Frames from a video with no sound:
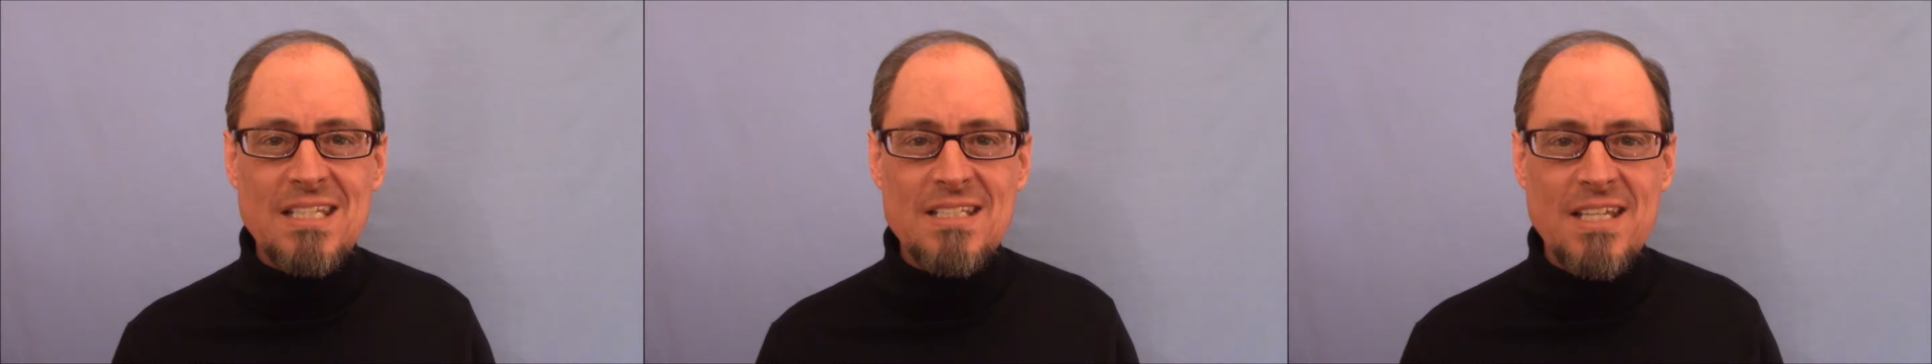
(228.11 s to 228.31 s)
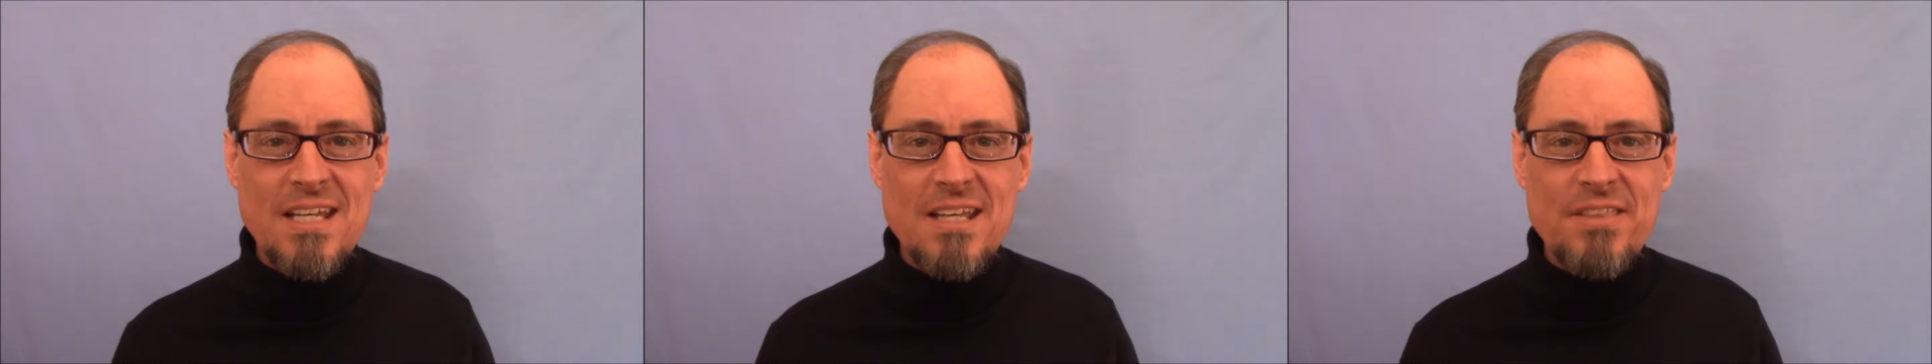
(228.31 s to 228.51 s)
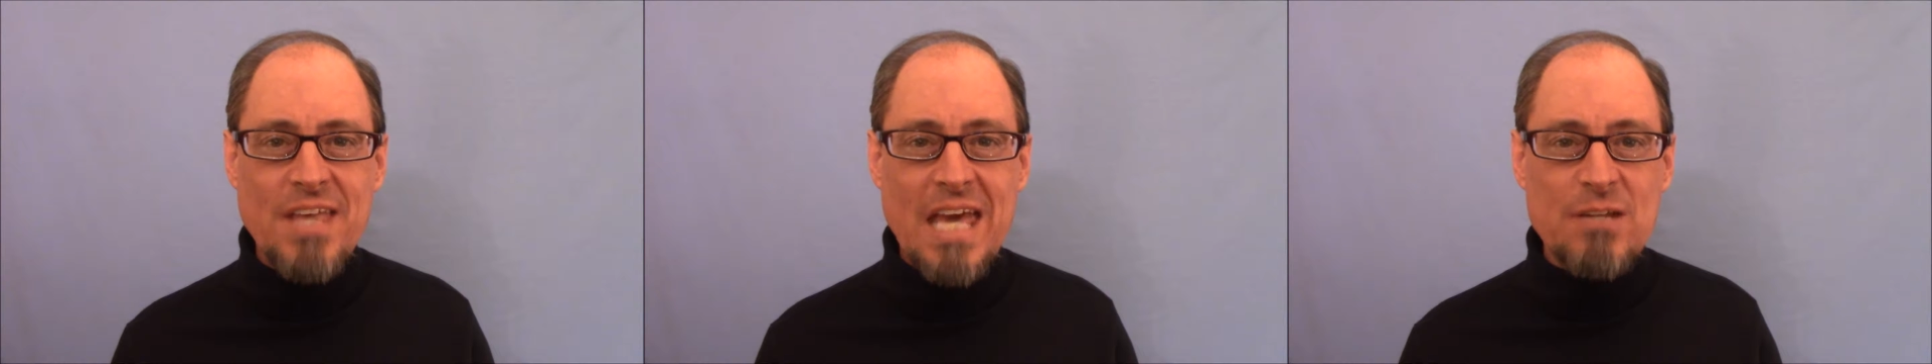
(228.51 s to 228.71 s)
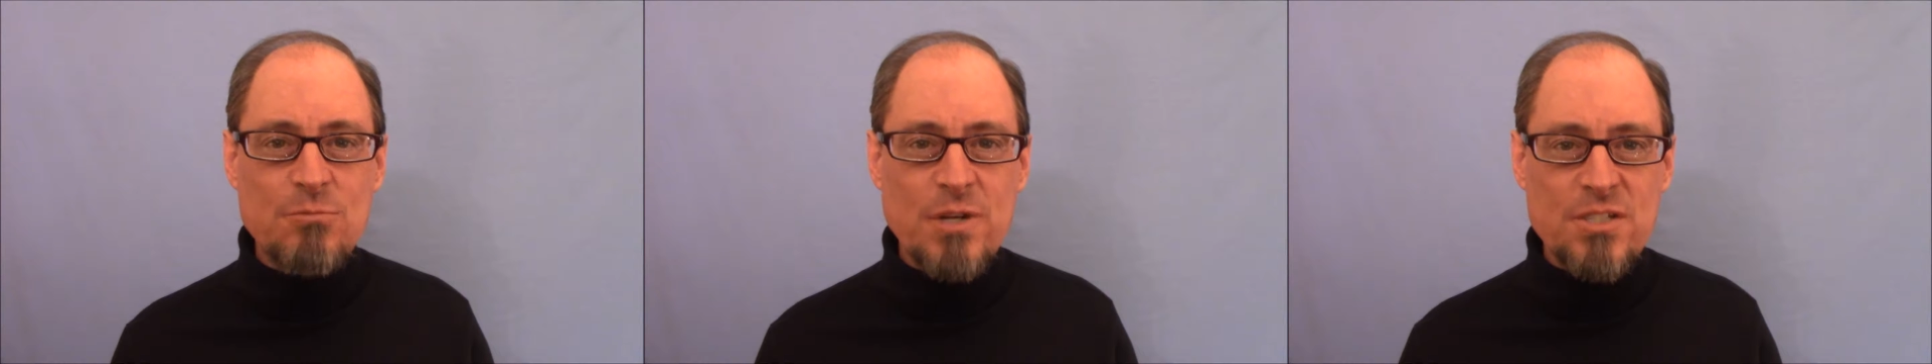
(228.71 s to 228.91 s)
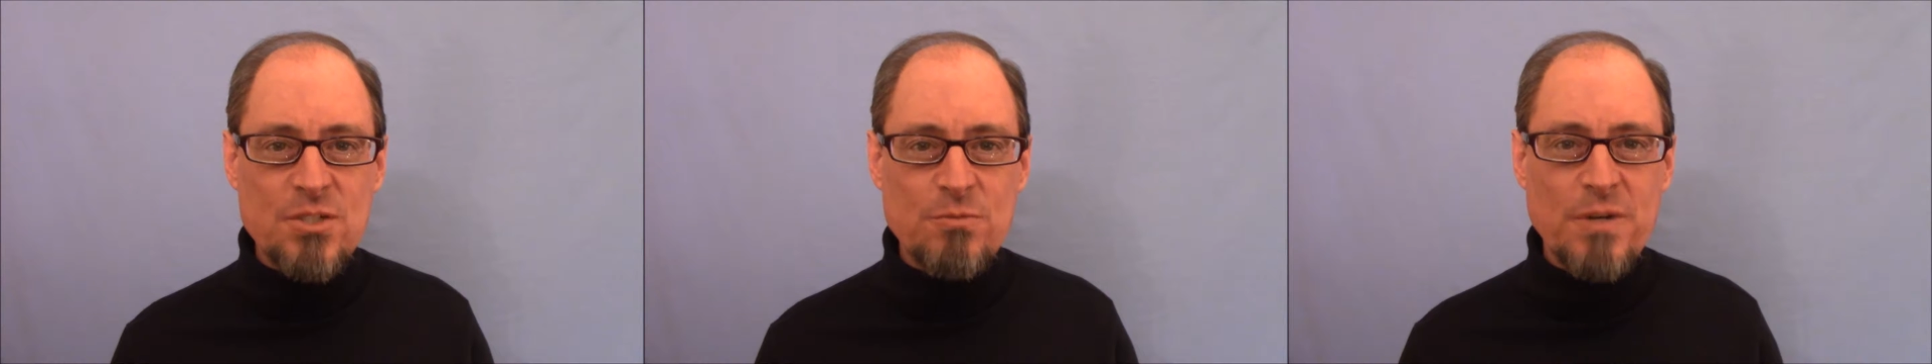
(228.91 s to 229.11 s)
death and
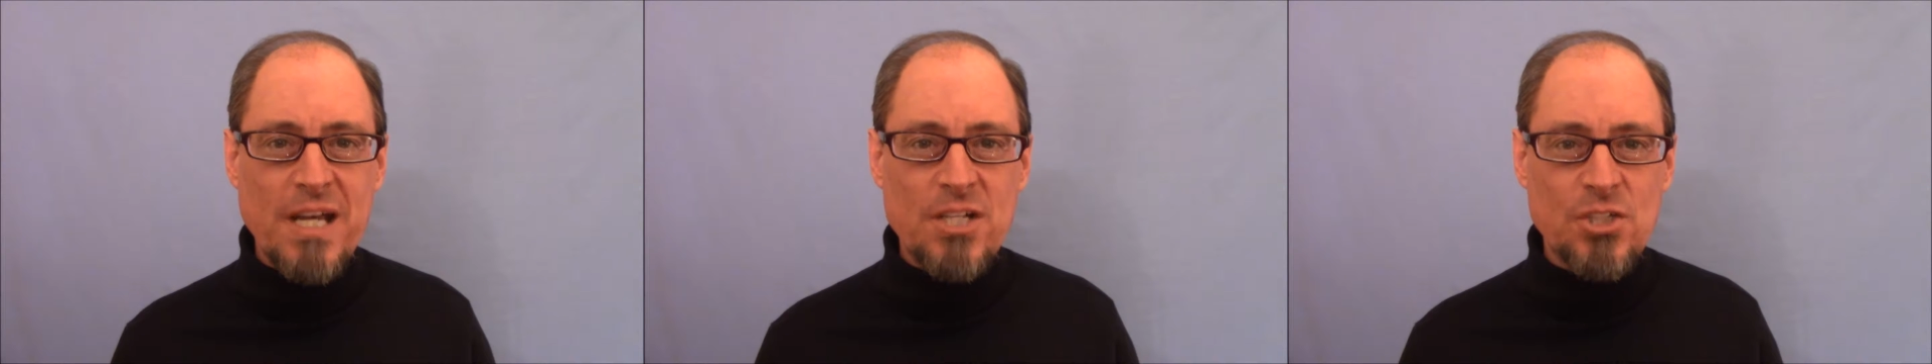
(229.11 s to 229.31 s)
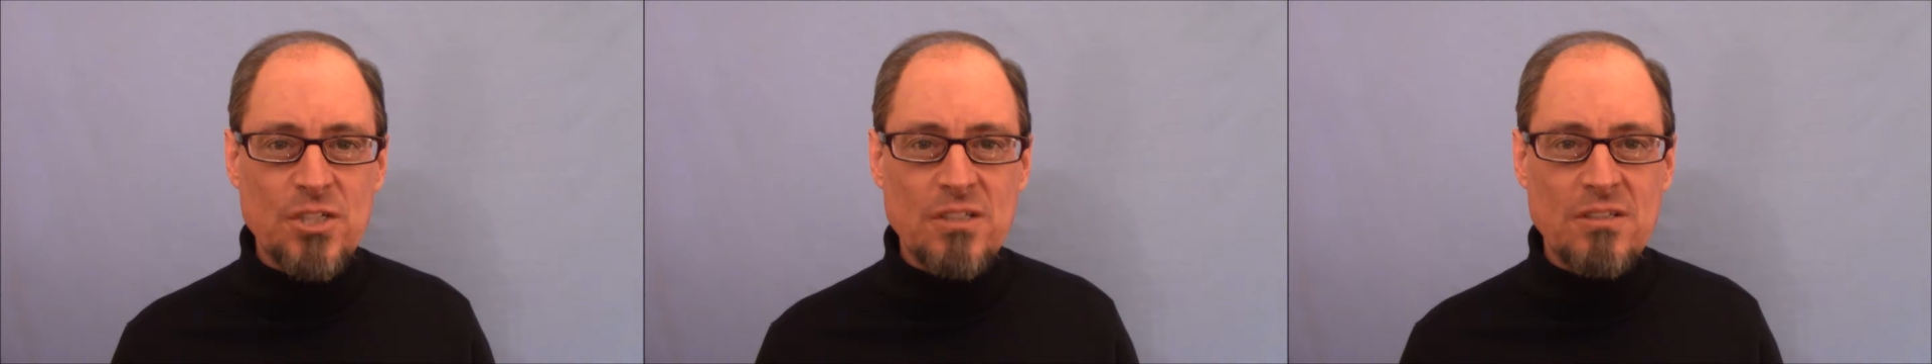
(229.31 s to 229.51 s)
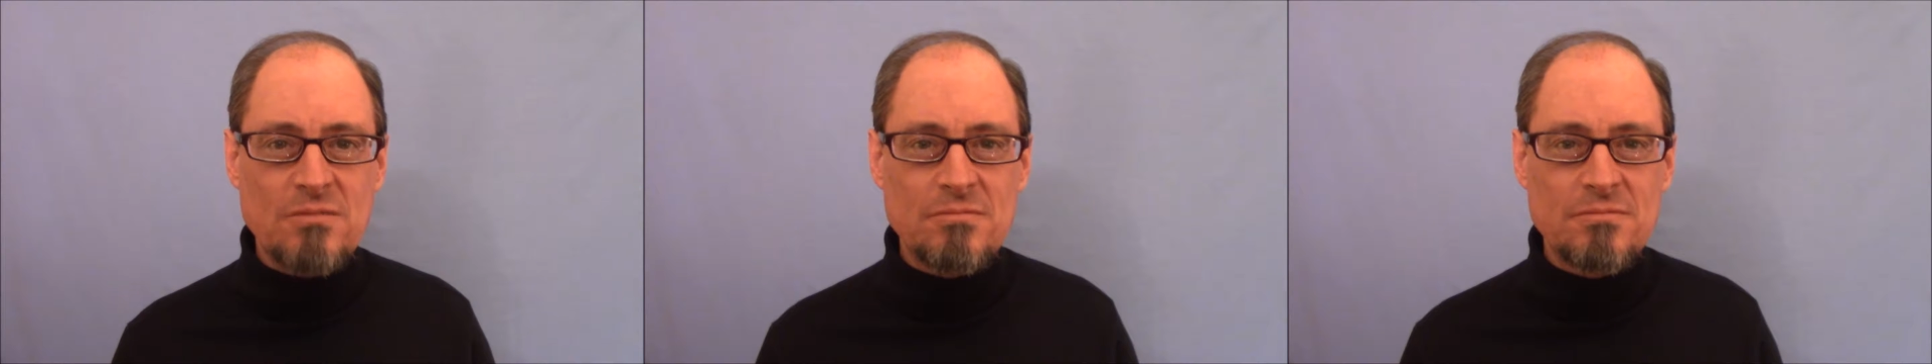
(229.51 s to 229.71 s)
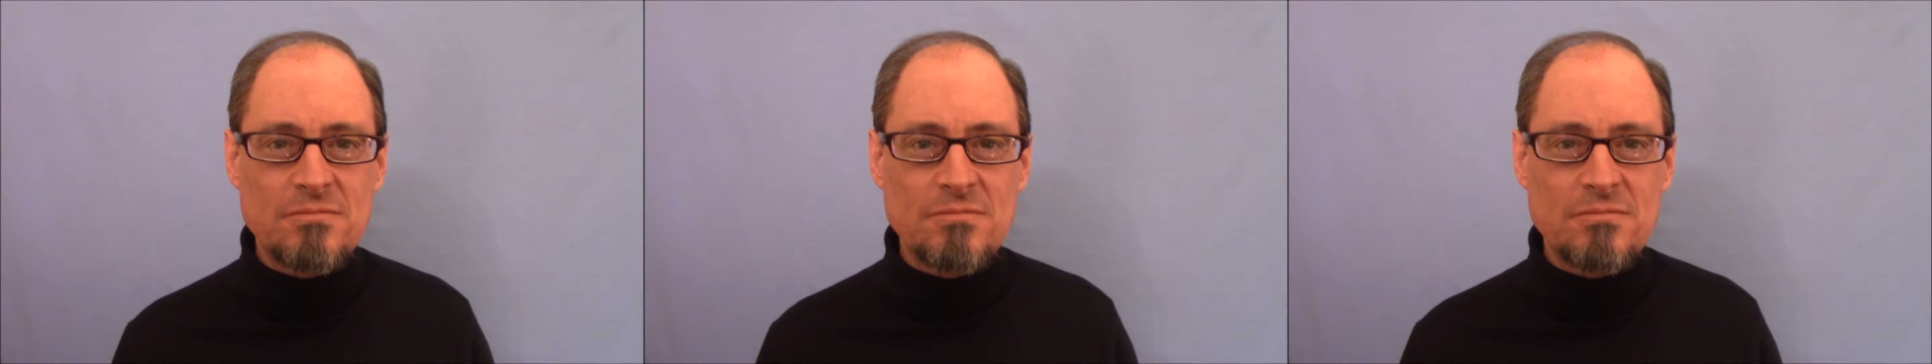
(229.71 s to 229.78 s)
resurrection.